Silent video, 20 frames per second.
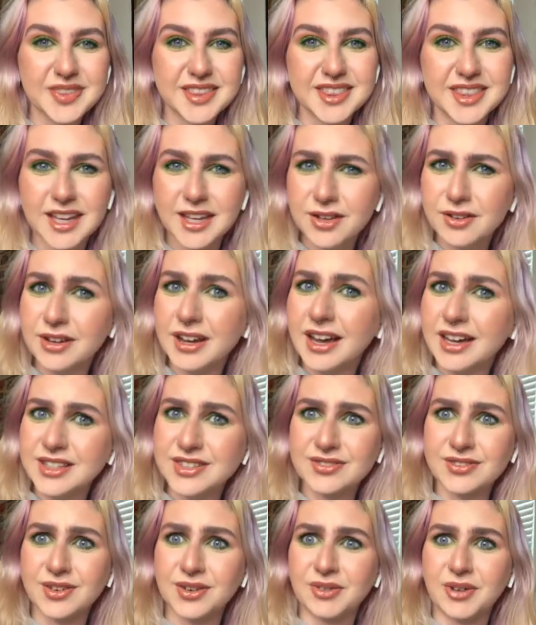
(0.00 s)
Thank you guys
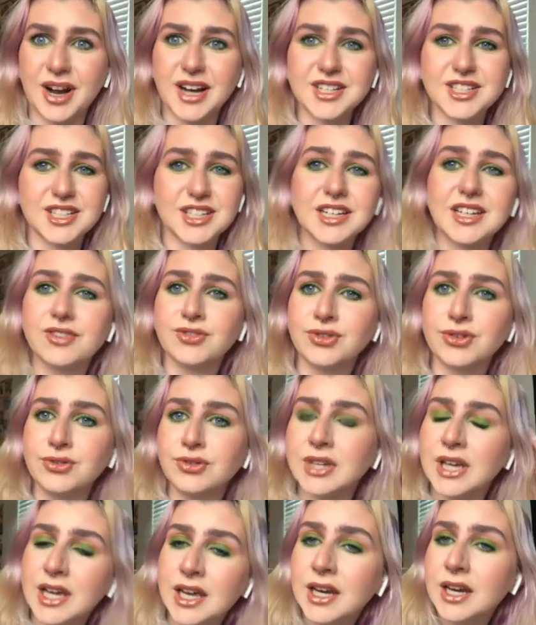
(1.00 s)
for watching. If you
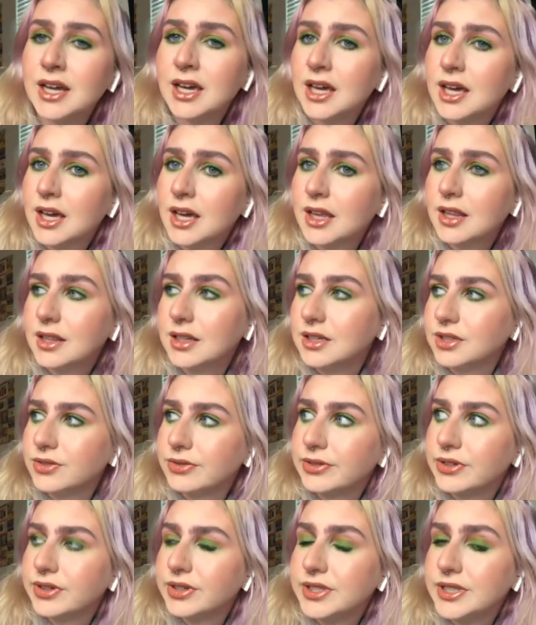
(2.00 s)
did, thanks
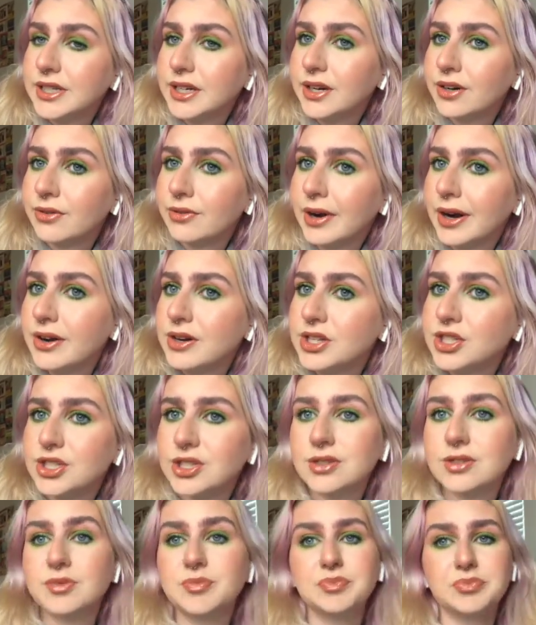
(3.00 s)
for sticking around and
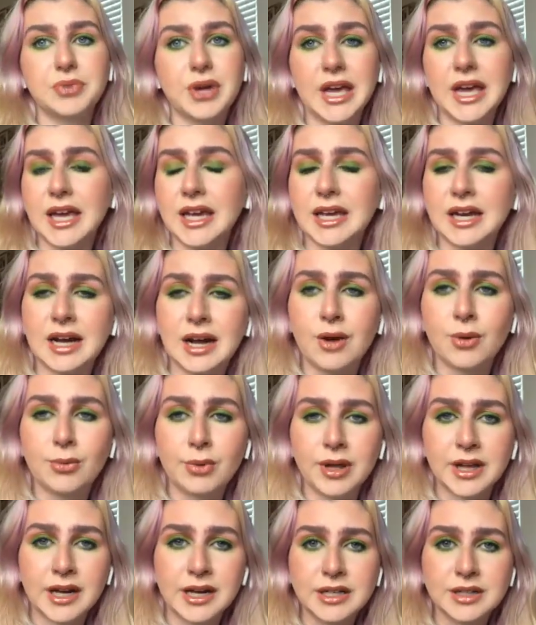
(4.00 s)
hanging out
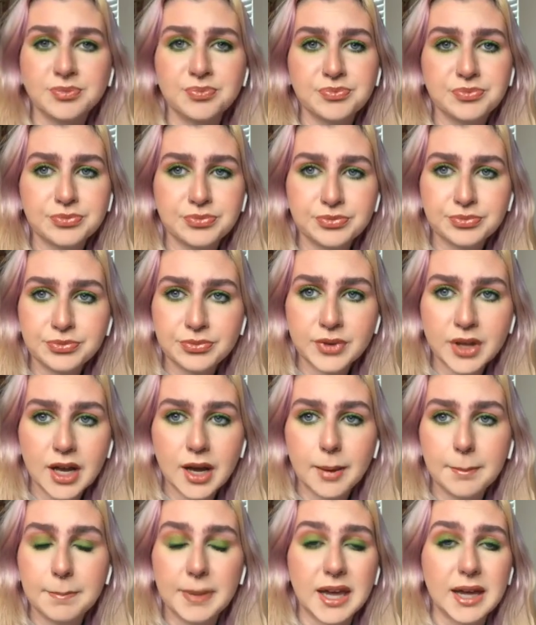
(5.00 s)
while I
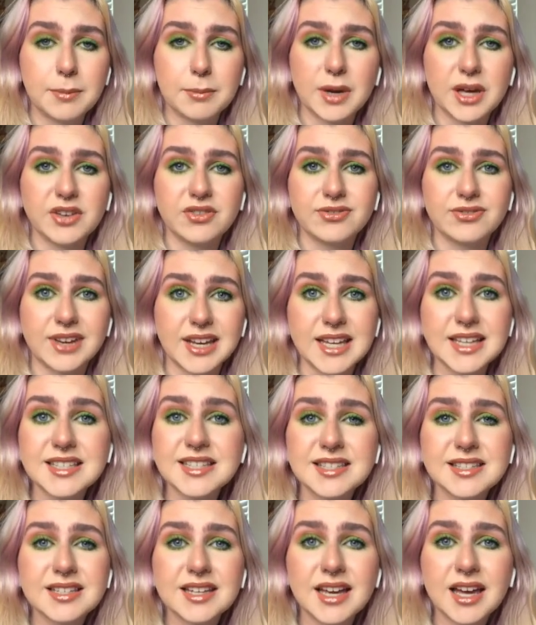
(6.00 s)
paint my
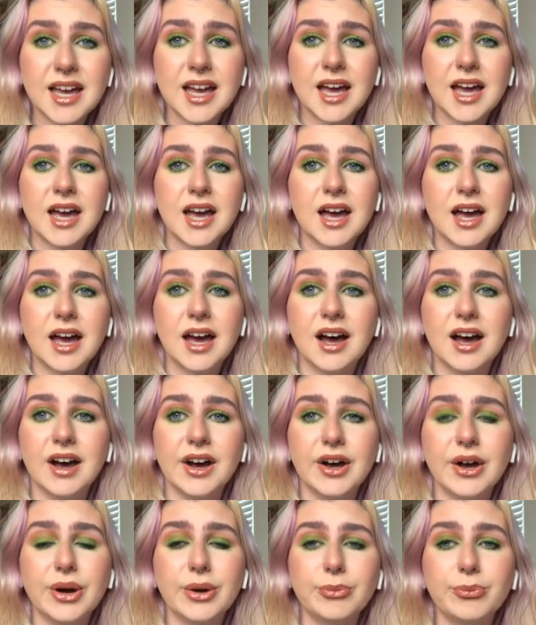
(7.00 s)
face.
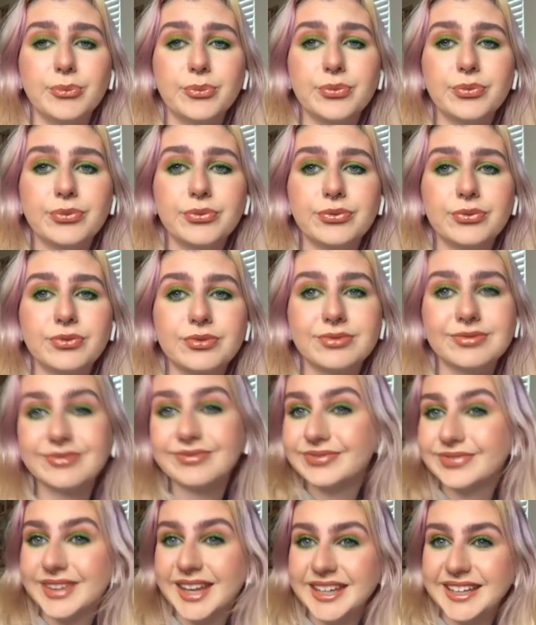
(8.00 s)

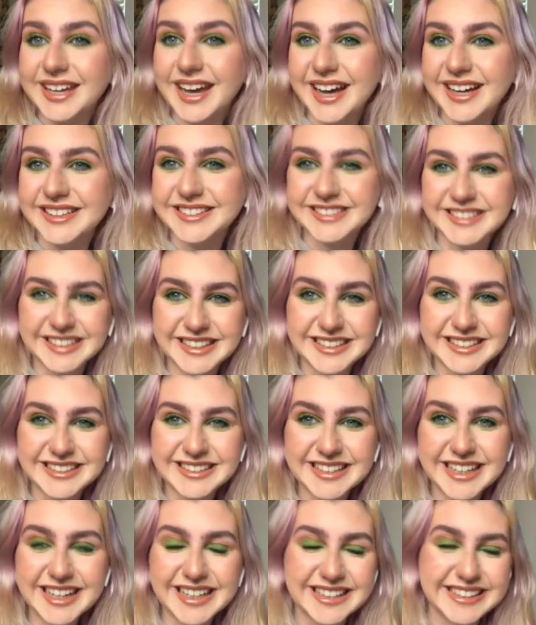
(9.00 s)
Yeah, this
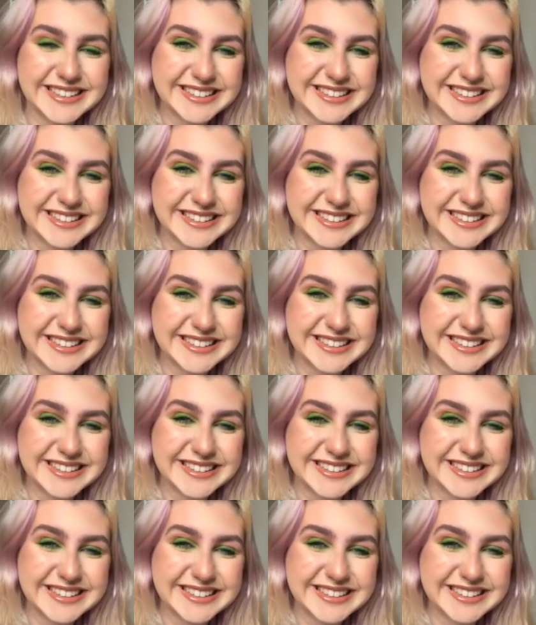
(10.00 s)
is it.